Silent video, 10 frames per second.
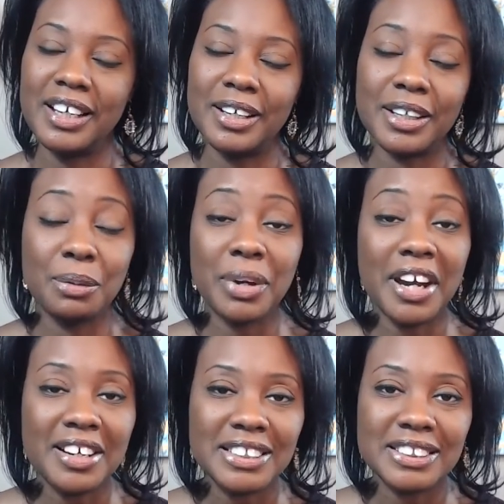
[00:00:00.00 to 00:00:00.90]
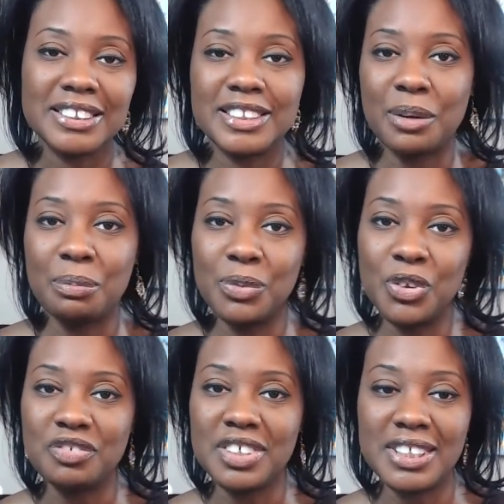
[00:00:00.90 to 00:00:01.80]
comparison to the
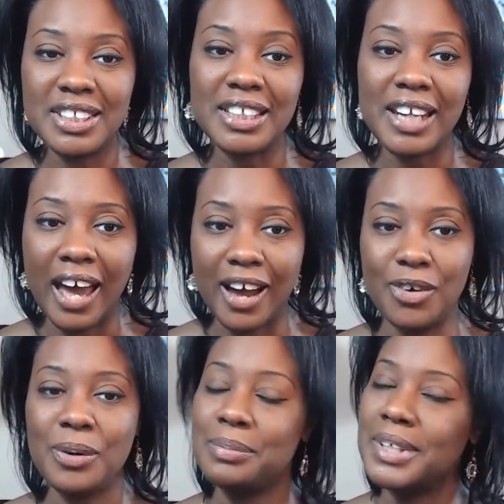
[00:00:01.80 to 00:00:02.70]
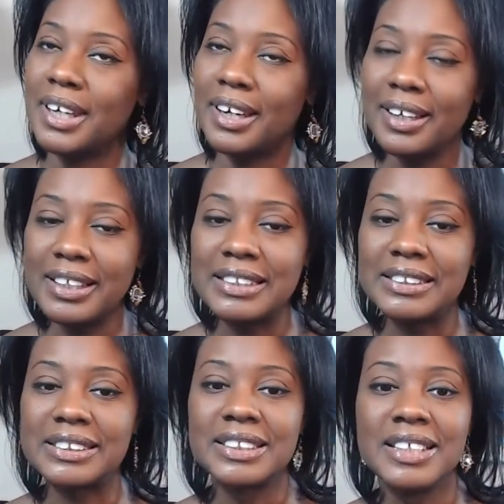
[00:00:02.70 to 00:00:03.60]
movie Get Out,
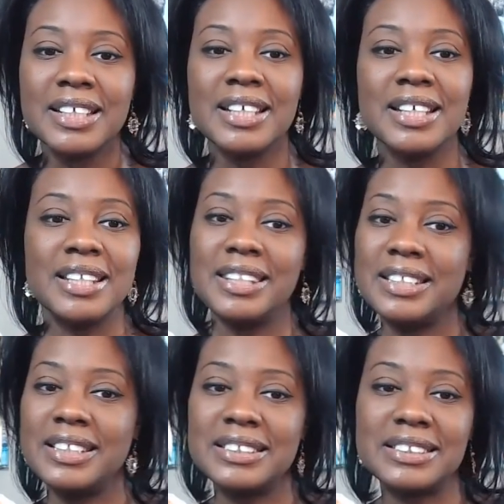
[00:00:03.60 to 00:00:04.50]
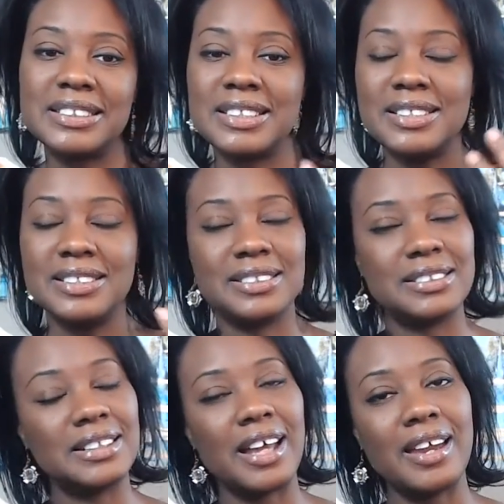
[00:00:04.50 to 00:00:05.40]
because this is
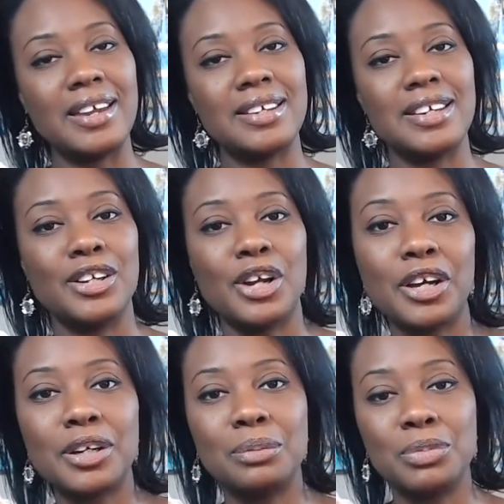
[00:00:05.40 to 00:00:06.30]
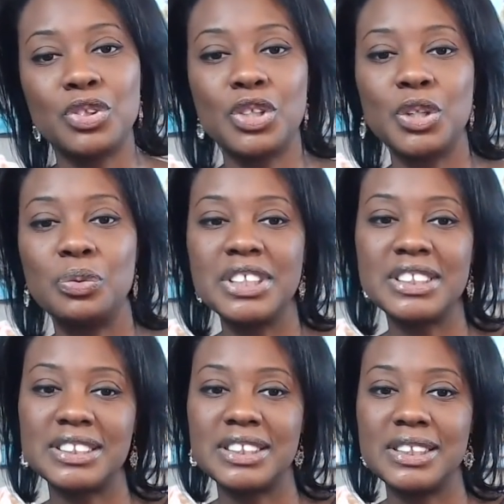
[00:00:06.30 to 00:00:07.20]
like, in our community, we
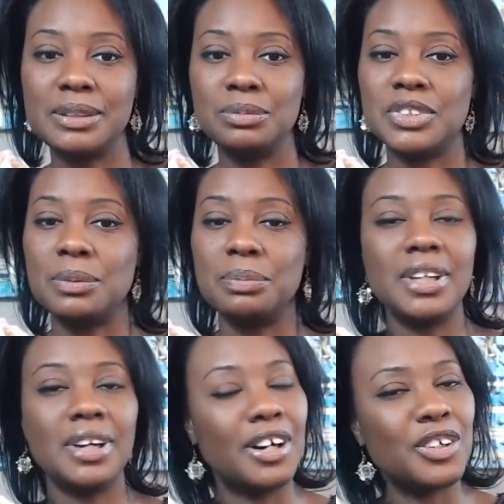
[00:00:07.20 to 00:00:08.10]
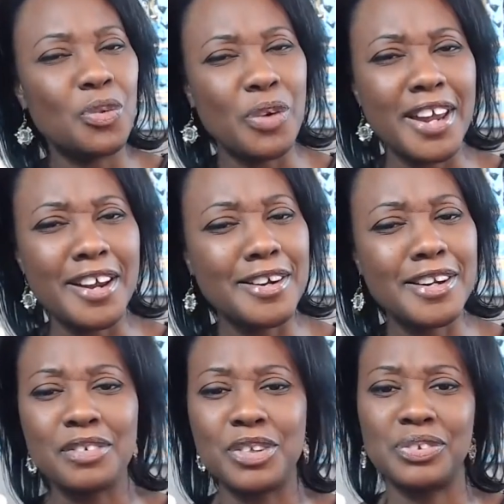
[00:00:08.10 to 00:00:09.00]
seem to be unaware
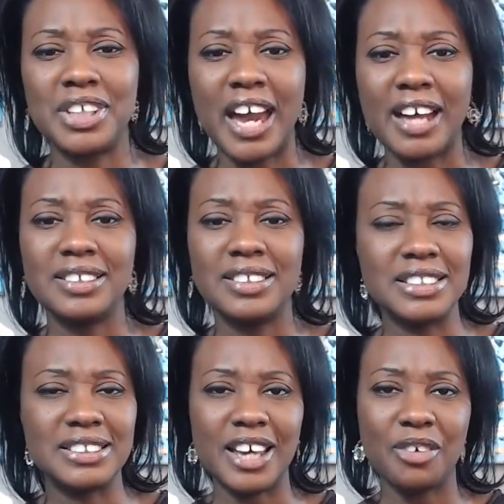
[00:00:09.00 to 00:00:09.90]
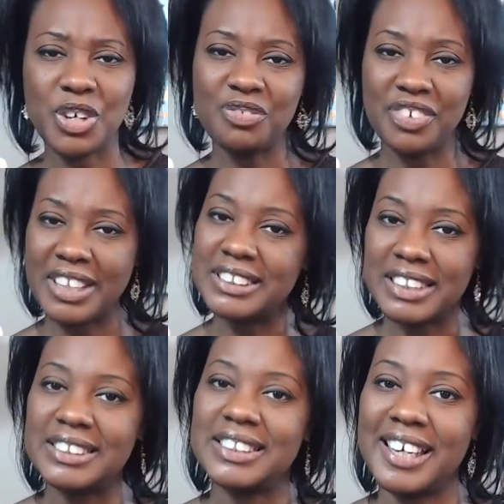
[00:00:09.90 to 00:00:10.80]
of the realities that we face
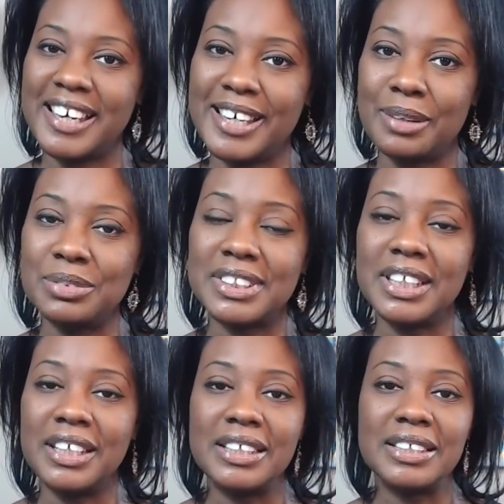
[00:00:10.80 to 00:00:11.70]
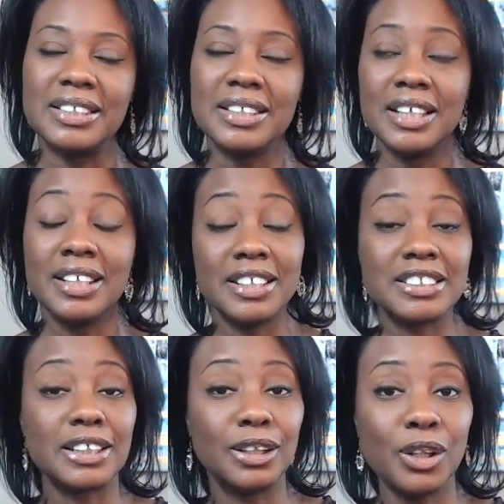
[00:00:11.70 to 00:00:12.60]
at times in this
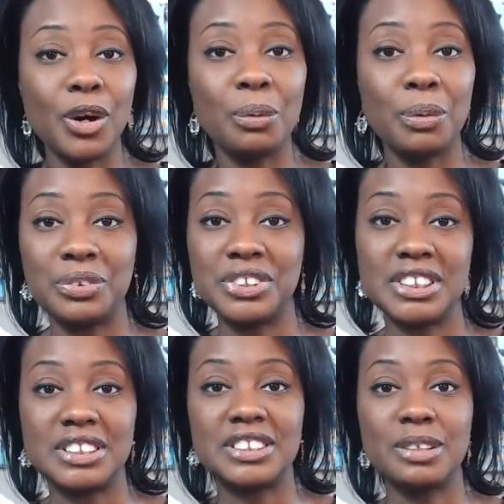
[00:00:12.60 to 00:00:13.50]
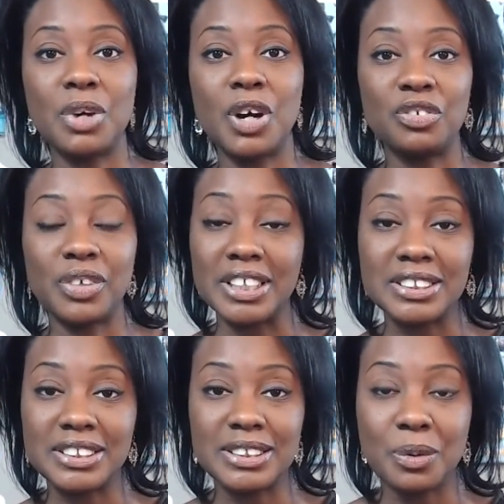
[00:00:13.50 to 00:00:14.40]
global system of
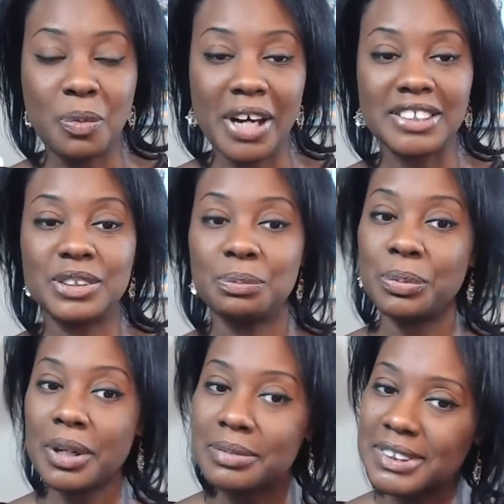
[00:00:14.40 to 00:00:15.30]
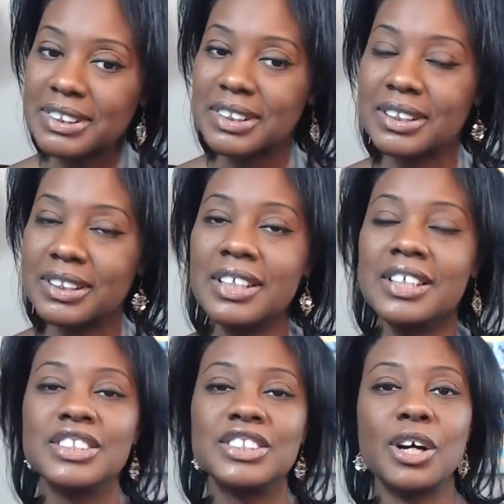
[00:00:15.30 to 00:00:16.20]
racism, white supremacy.
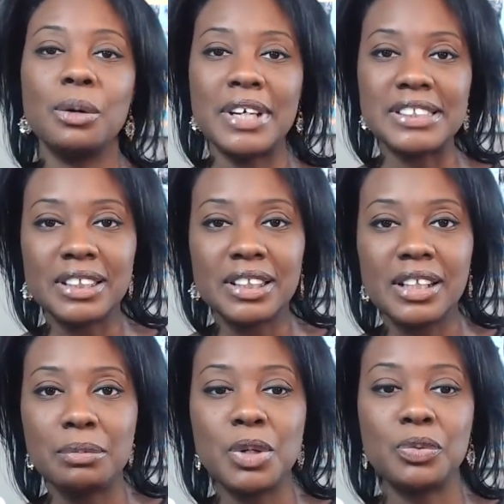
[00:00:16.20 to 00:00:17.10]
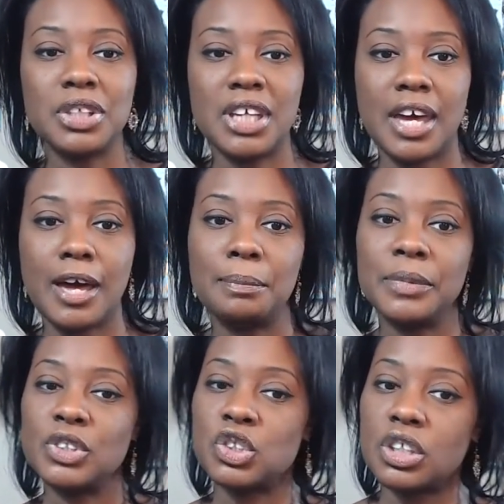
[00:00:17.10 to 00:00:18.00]
So basically, let me recap.
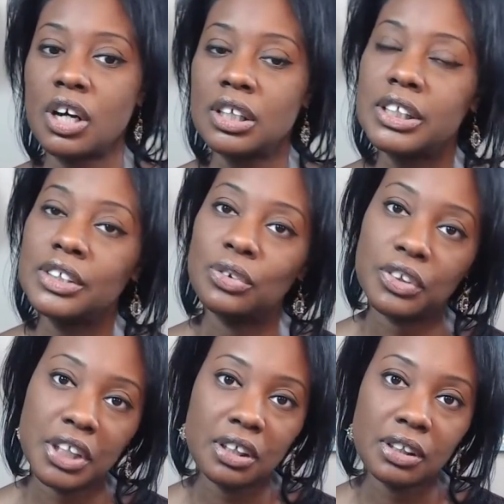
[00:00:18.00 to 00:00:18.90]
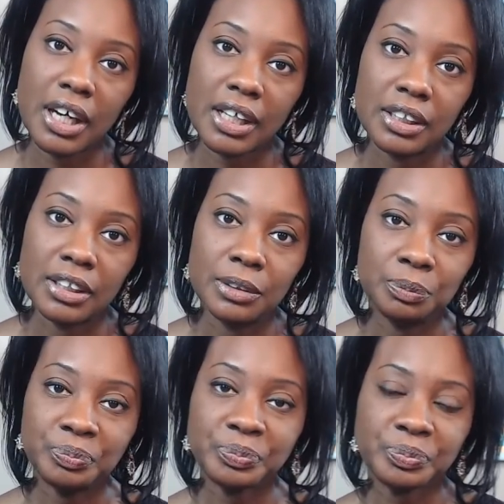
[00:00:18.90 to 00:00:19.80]
In Charlotte, North Carolina,
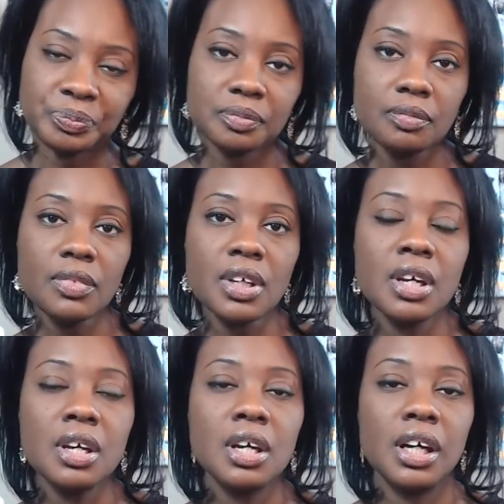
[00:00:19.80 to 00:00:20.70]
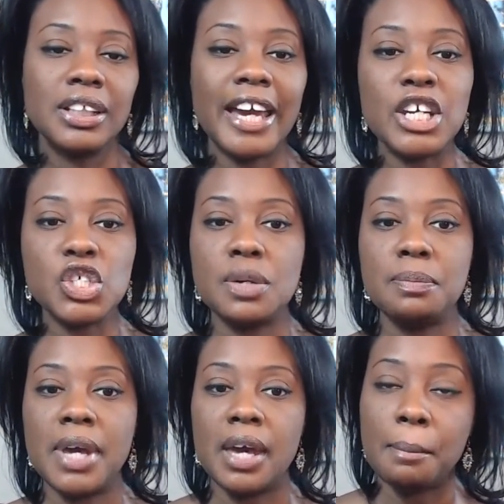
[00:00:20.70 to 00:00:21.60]
an Asian
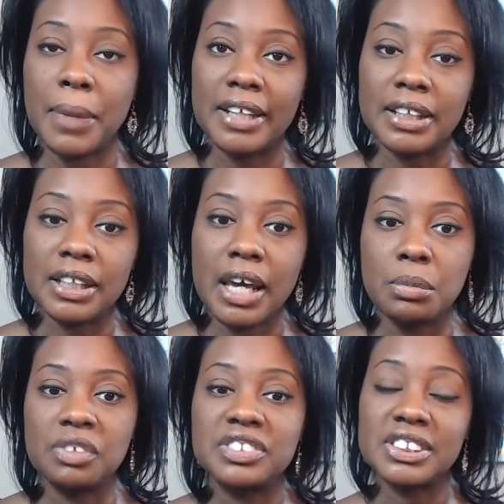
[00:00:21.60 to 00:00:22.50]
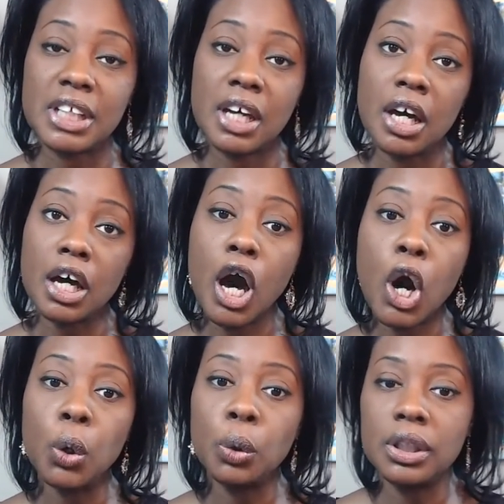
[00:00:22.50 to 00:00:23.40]
man by the name of Sung
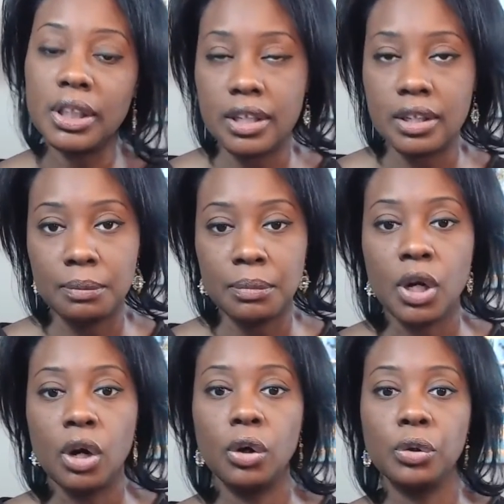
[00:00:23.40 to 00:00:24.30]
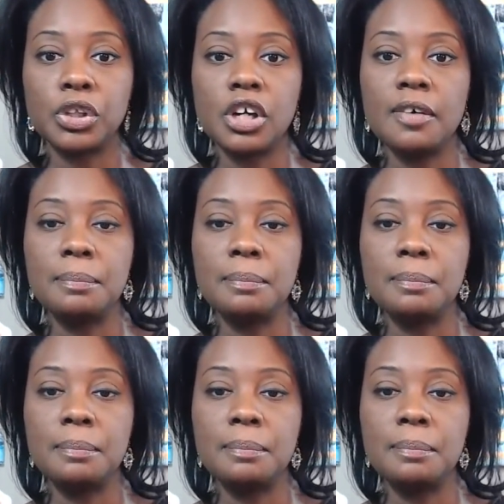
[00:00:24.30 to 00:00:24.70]
Ho Lim, owner of